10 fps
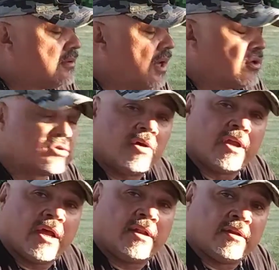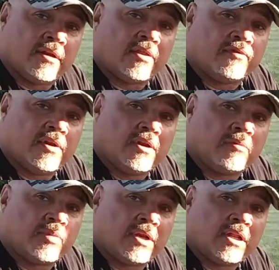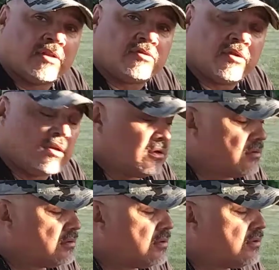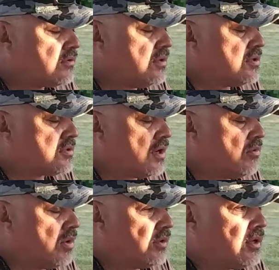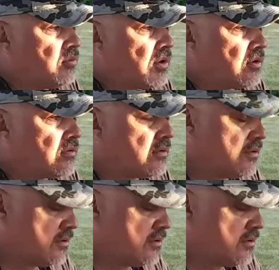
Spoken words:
I'll try that in another video and bring that to you. See just how well that works.